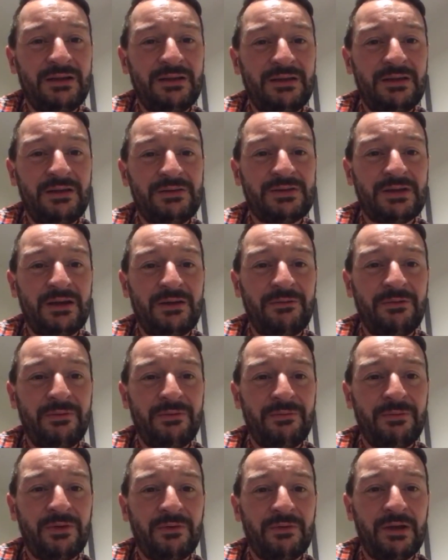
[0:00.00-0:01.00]
Those that are in
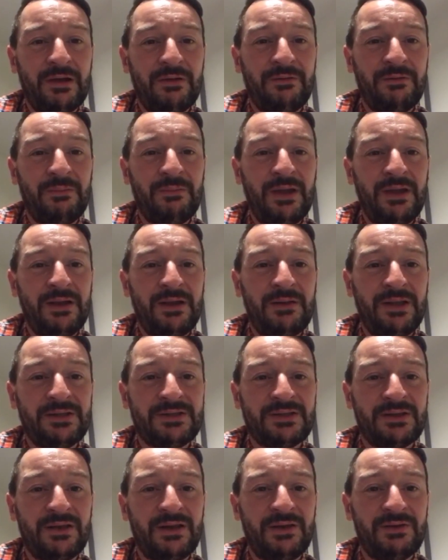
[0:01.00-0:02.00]
recovery, have you made amends
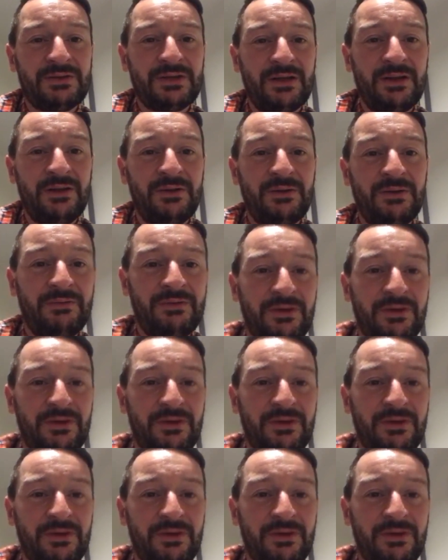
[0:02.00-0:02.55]
to those that you have